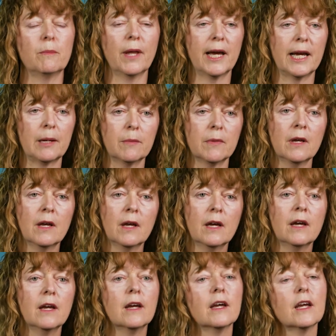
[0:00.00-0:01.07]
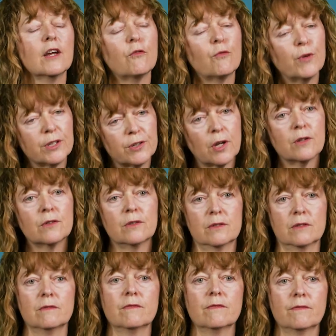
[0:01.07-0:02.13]
blame. If we don't
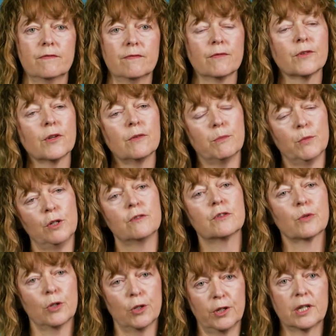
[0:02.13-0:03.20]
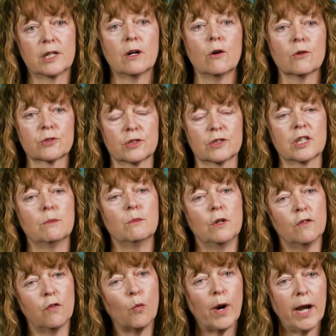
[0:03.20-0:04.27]
move to a learning culture, so
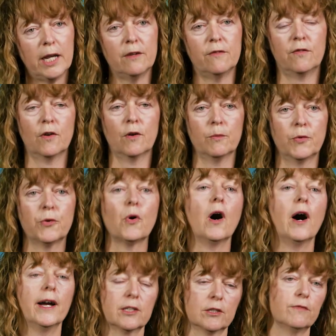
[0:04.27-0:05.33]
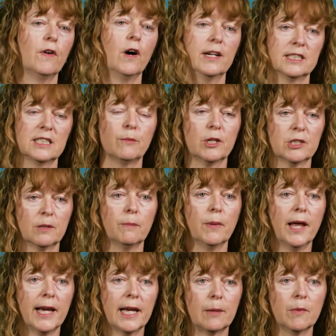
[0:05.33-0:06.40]
move away from trying to find someone to
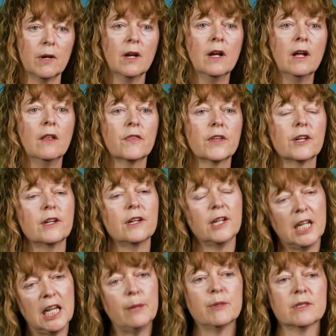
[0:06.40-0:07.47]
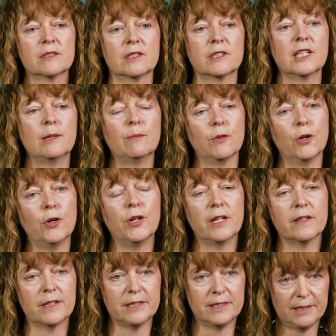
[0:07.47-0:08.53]
blame, then it inhibits the deep
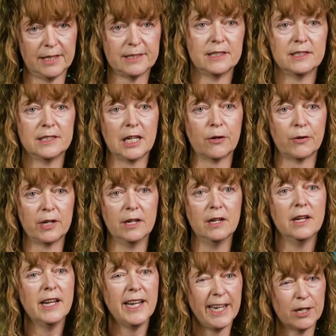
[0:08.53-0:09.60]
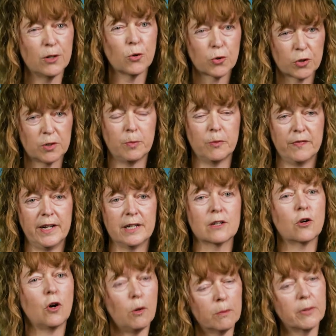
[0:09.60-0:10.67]
learning that is necessary in order to prevent
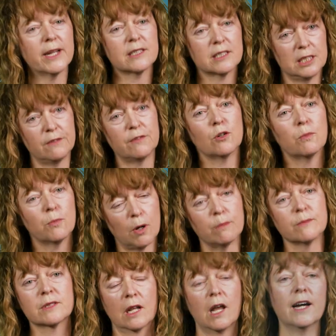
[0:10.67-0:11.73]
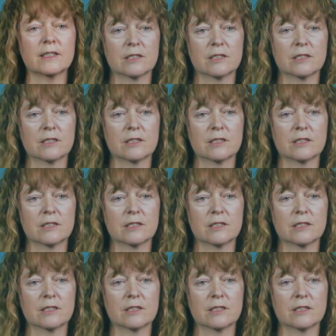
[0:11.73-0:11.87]
complex and difficult problems like